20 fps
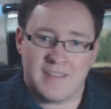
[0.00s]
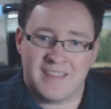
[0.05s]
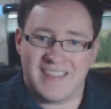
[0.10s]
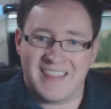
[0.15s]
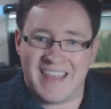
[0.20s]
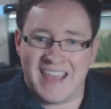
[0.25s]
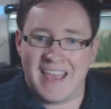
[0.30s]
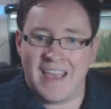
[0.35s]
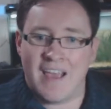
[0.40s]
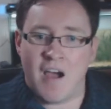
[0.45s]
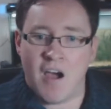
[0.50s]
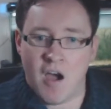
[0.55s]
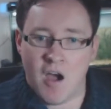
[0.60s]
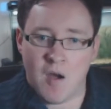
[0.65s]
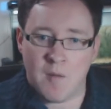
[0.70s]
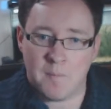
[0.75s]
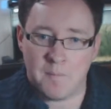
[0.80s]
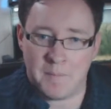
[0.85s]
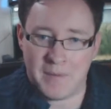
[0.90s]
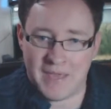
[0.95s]
that they
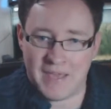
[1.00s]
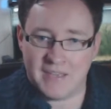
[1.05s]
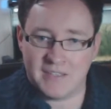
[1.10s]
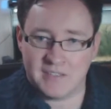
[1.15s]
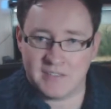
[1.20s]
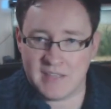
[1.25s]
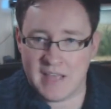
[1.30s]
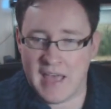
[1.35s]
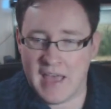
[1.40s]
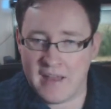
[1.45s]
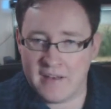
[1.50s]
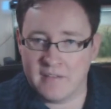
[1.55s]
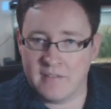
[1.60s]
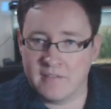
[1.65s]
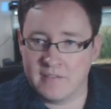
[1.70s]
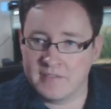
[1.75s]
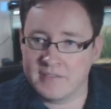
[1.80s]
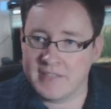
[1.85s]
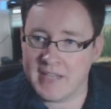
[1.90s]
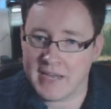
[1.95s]
are based
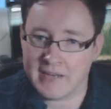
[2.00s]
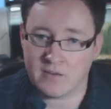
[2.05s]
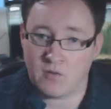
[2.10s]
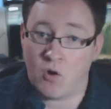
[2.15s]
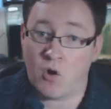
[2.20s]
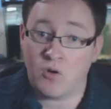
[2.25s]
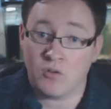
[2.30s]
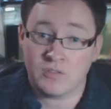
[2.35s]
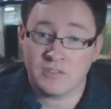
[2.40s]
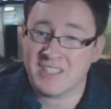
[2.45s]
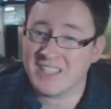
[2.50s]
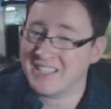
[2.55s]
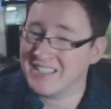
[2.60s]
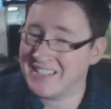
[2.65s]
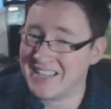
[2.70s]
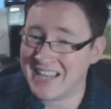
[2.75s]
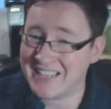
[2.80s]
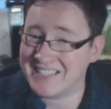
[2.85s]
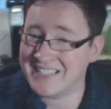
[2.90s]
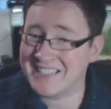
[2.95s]
in technology
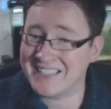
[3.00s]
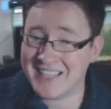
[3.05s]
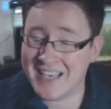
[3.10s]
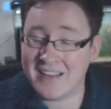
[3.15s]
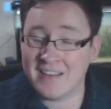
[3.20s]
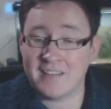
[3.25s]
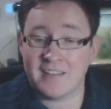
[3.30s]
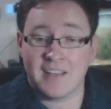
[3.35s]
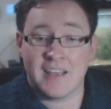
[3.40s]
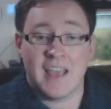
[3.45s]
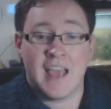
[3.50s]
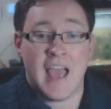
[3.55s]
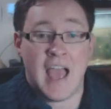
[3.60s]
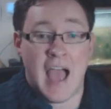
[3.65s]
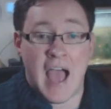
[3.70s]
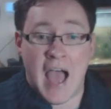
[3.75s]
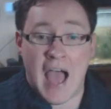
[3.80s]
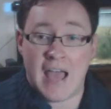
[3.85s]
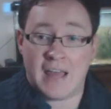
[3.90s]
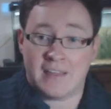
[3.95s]
necessarily.
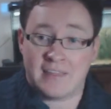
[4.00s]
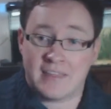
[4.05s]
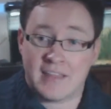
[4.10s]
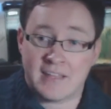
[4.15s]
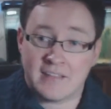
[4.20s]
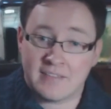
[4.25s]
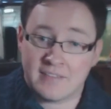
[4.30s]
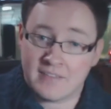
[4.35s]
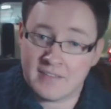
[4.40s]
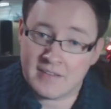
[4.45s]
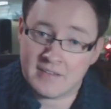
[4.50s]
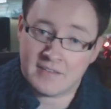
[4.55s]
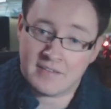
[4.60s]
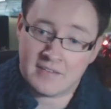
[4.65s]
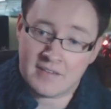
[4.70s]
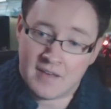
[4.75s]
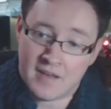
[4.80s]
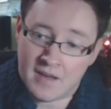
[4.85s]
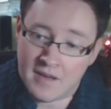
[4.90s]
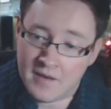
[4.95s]
I think
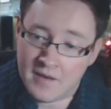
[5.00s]
that